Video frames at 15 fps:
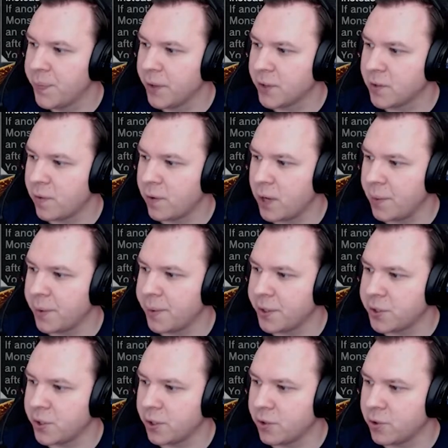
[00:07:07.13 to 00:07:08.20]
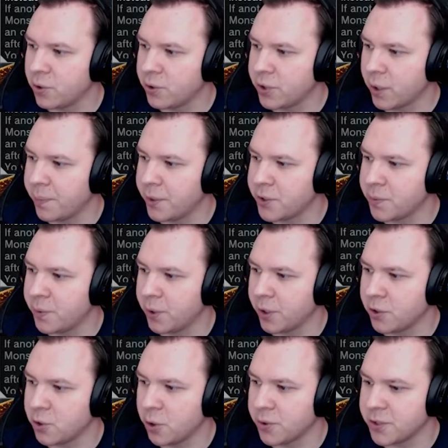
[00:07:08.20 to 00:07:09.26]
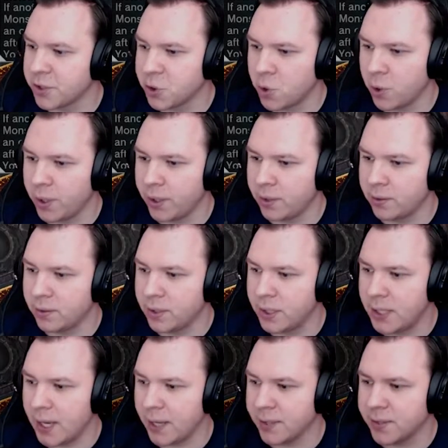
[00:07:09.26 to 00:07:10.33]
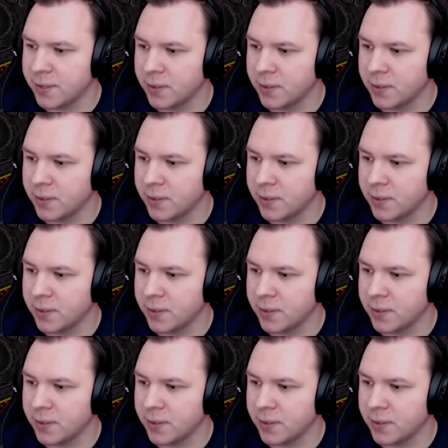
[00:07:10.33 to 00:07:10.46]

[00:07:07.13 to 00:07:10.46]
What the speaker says: So if a damage monster you control, target one monster opponent controls, destroy it. Yes.